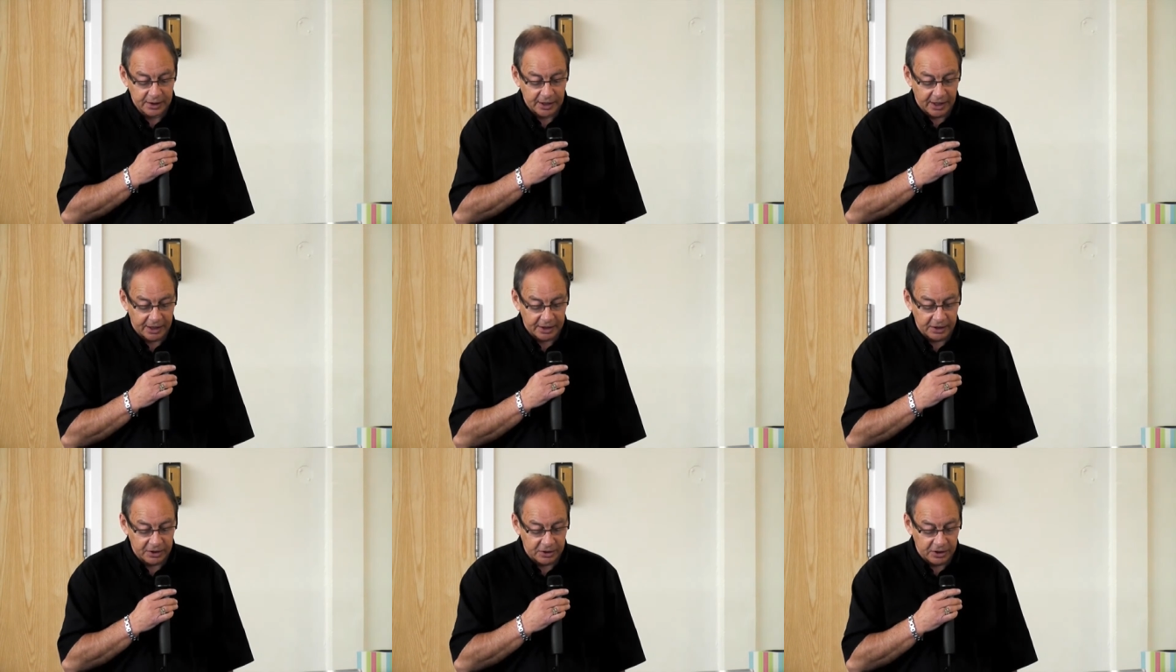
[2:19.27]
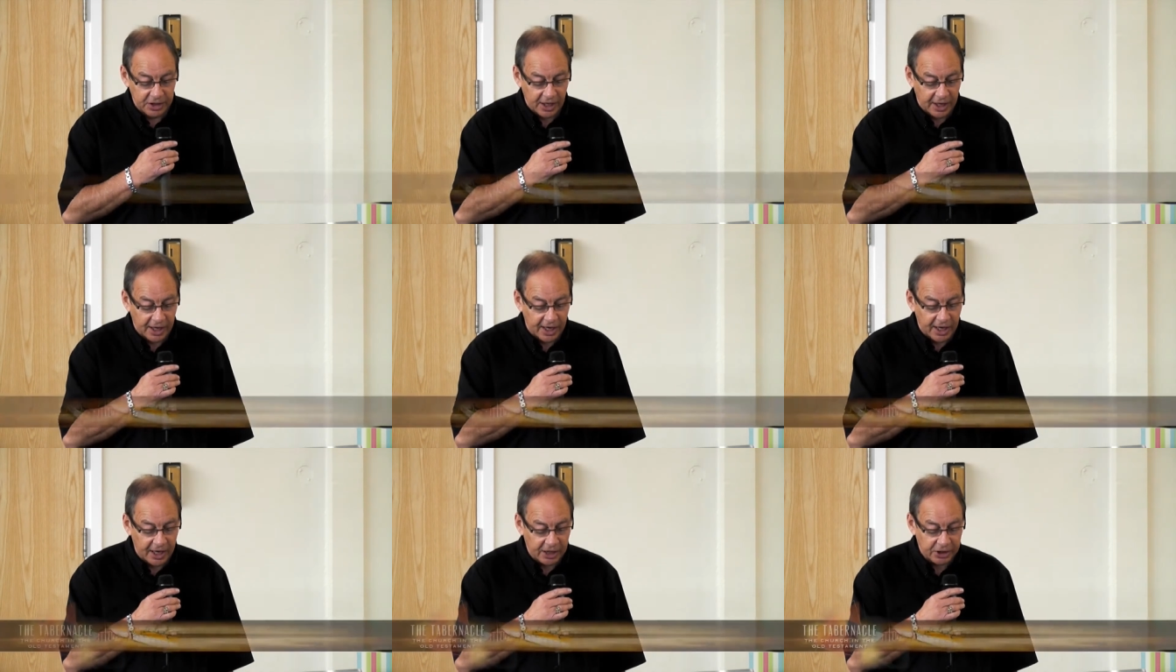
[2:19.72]
And in the
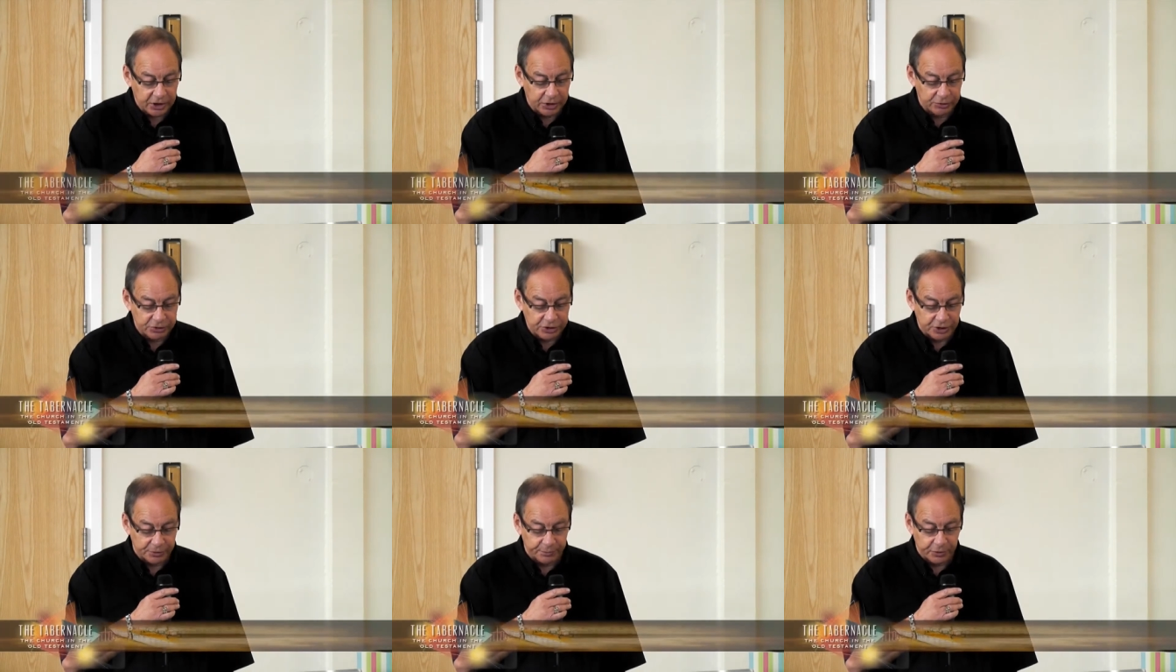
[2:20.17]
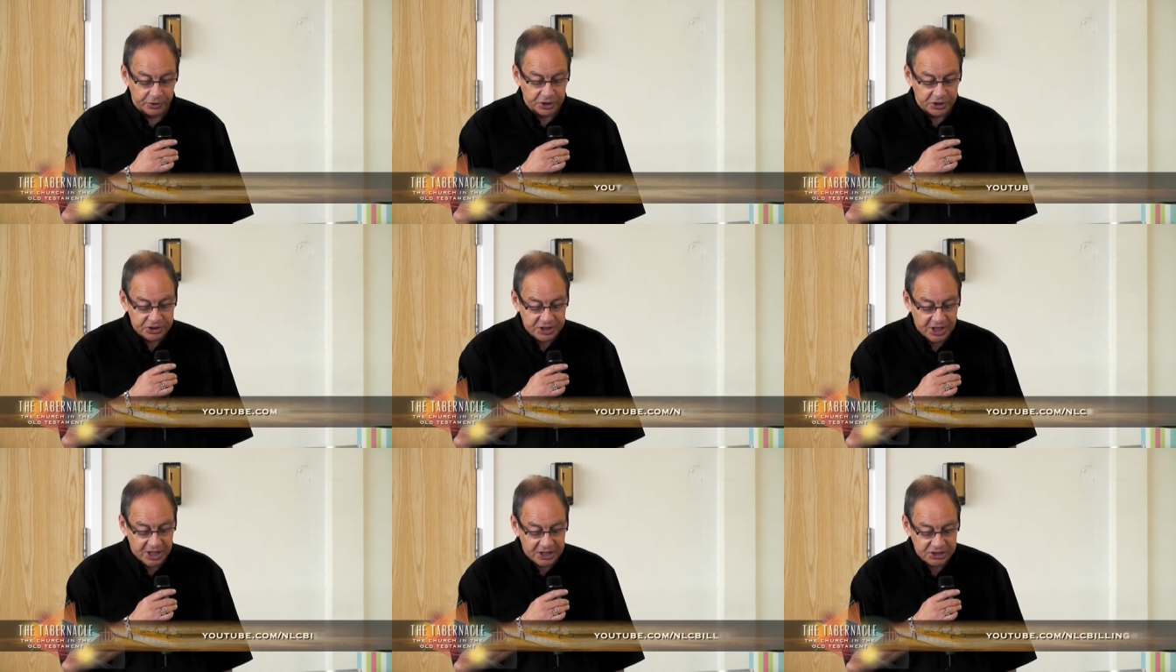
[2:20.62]
ark you shall put
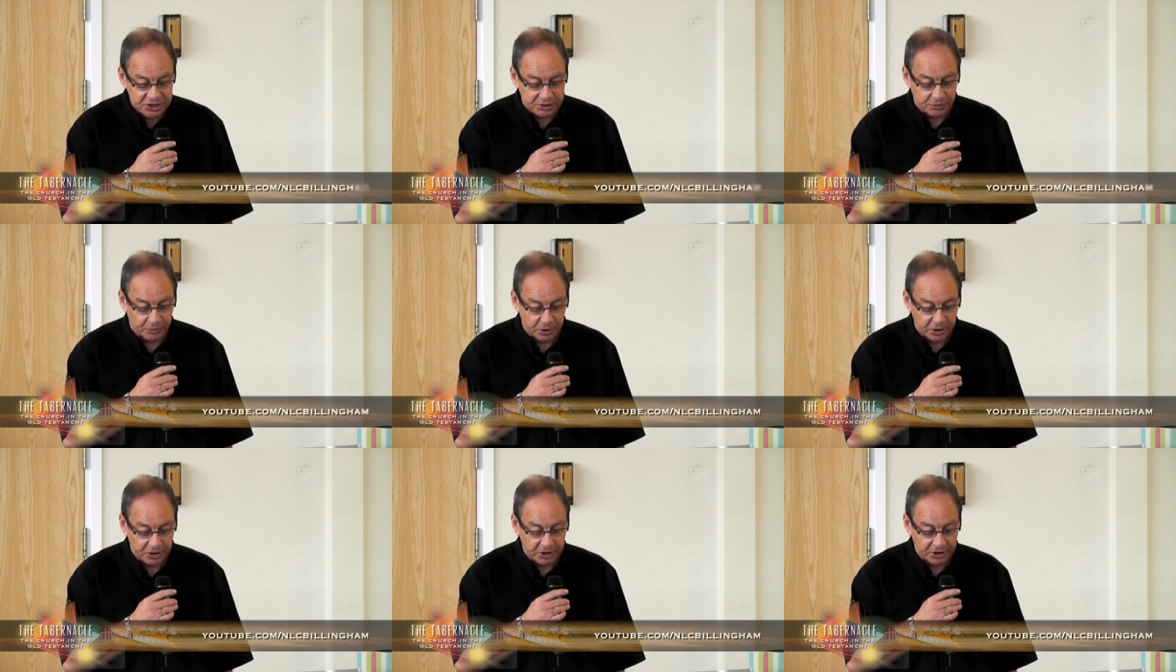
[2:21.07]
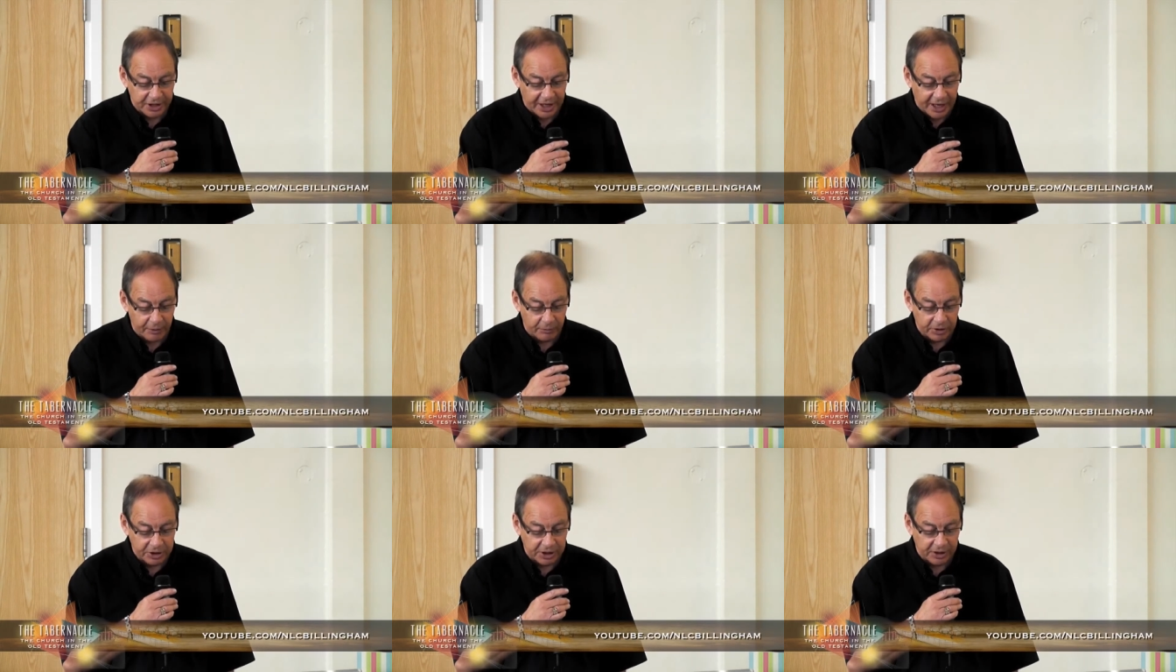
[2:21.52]
the testimony that
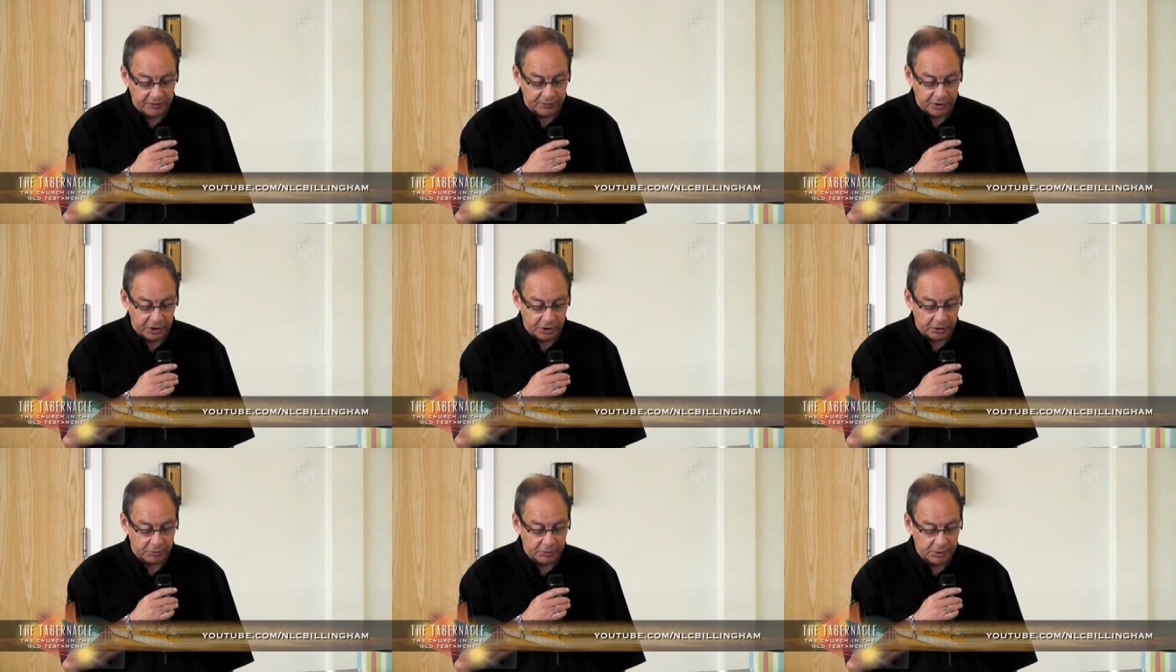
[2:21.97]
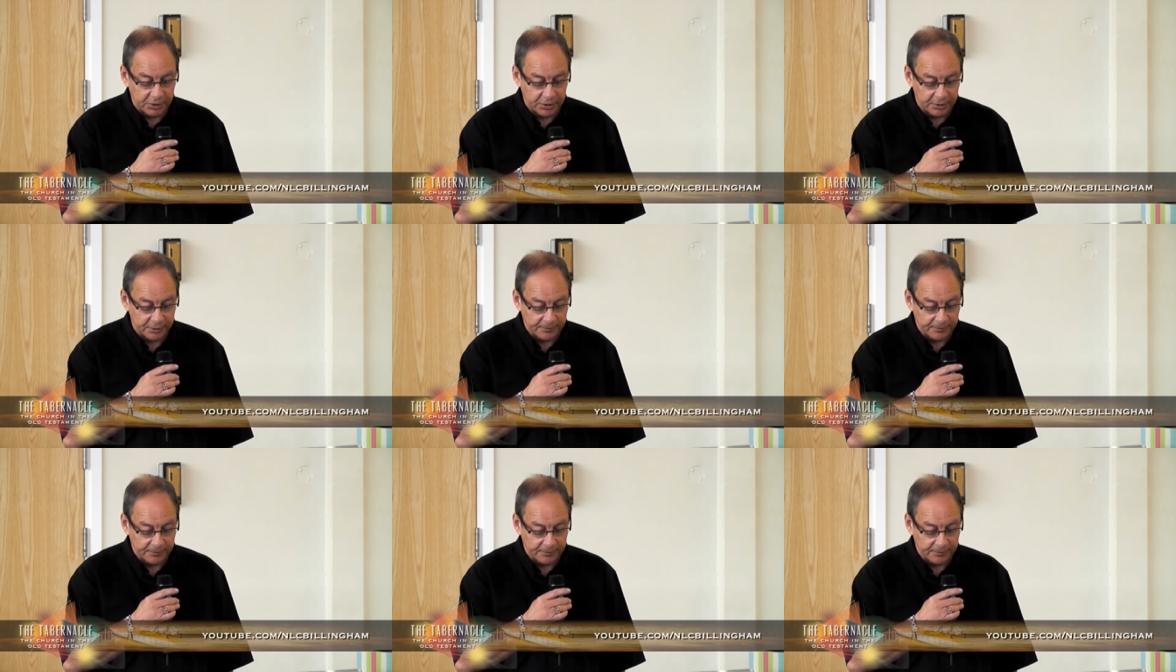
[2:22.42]
I will give you.